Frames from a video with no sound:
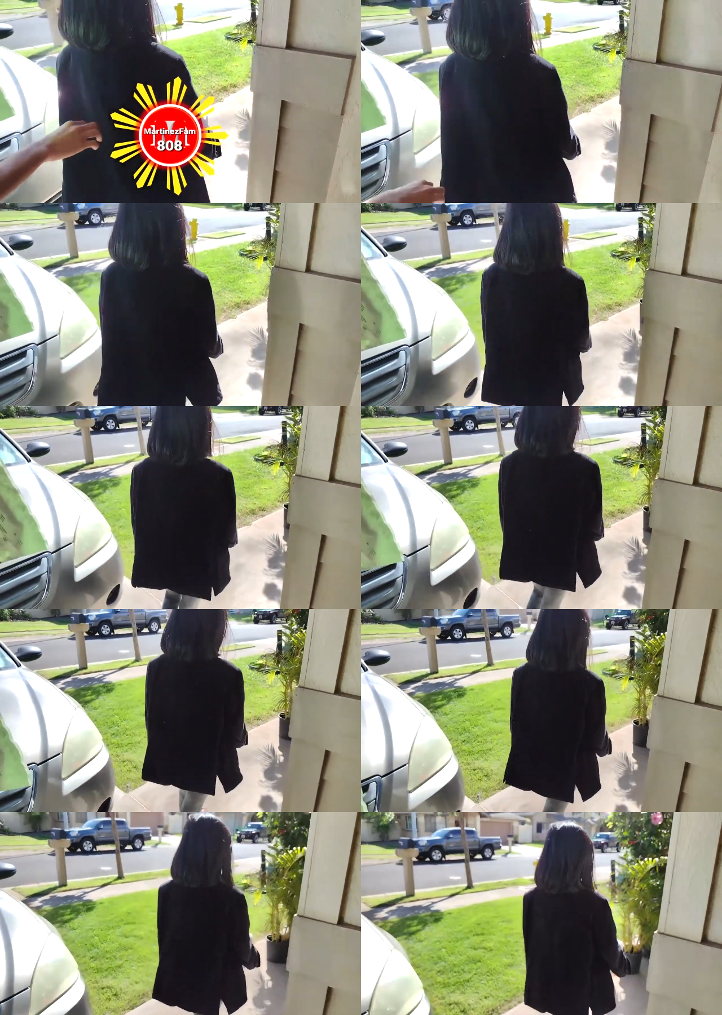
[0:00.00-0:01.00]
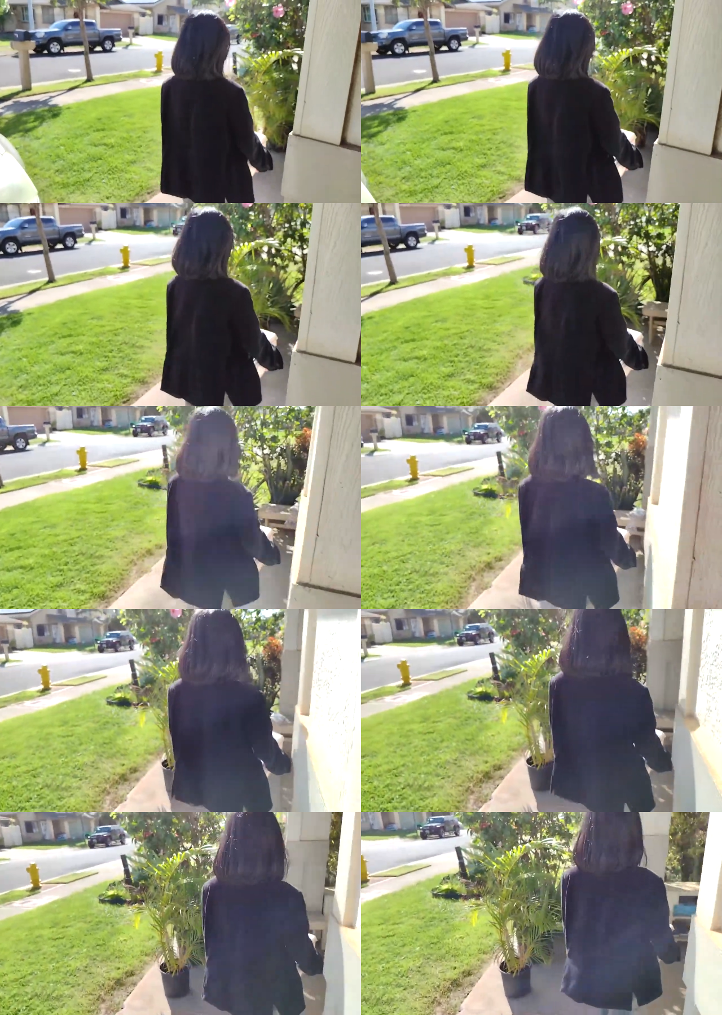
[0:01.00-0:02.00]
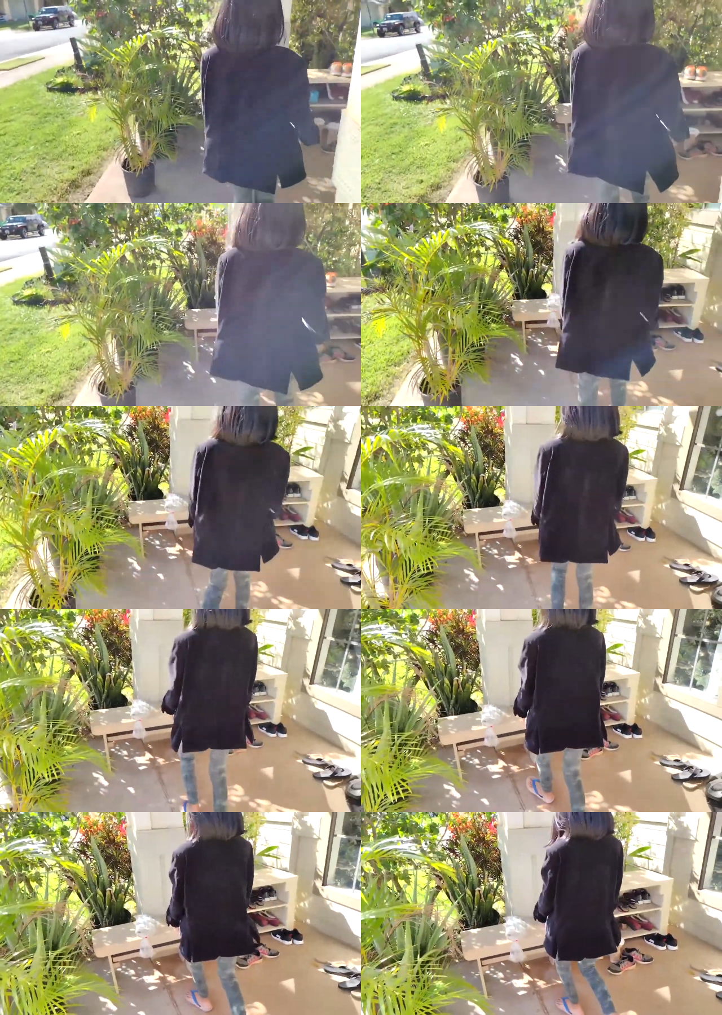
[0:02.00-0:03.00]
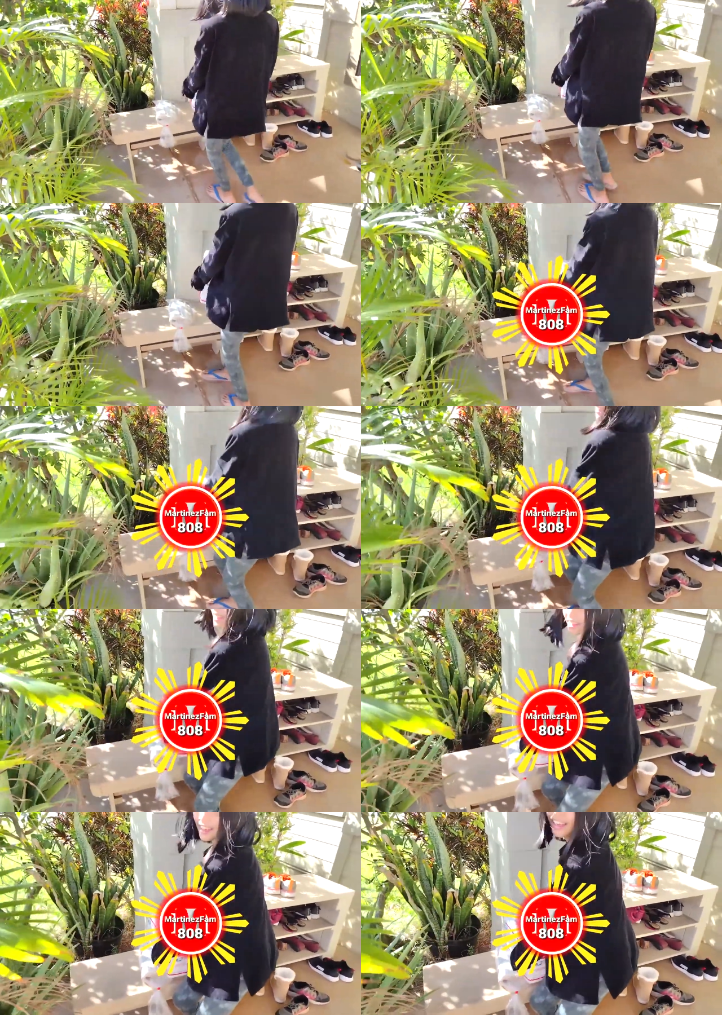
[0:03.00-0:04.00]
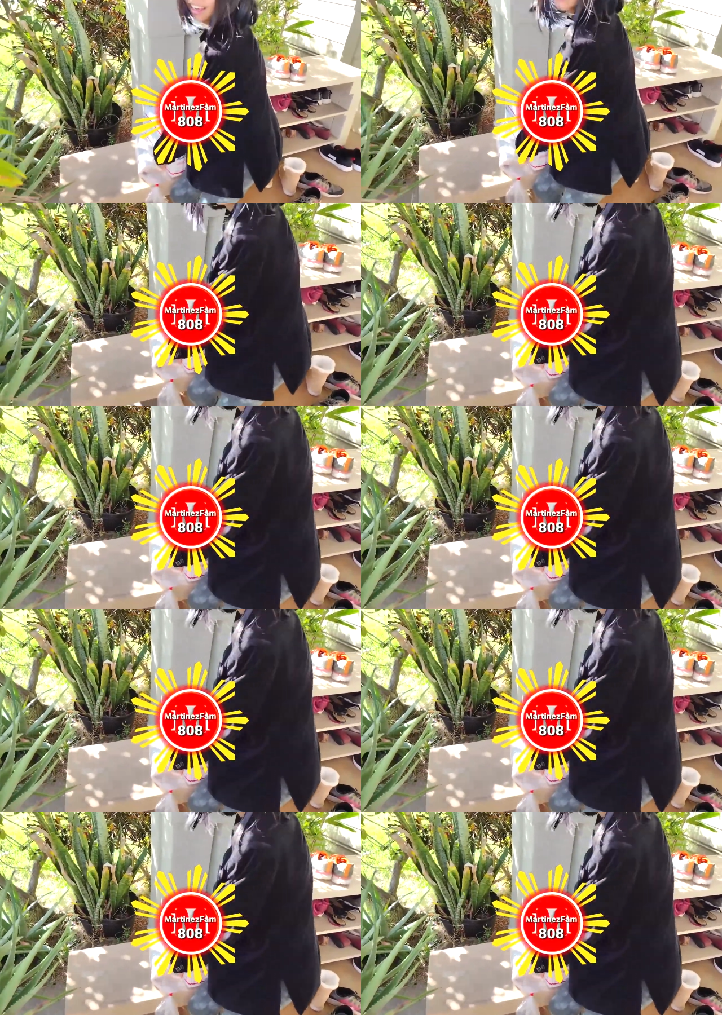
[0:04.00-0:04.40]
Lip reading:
No face is visible, so there are no lips to read.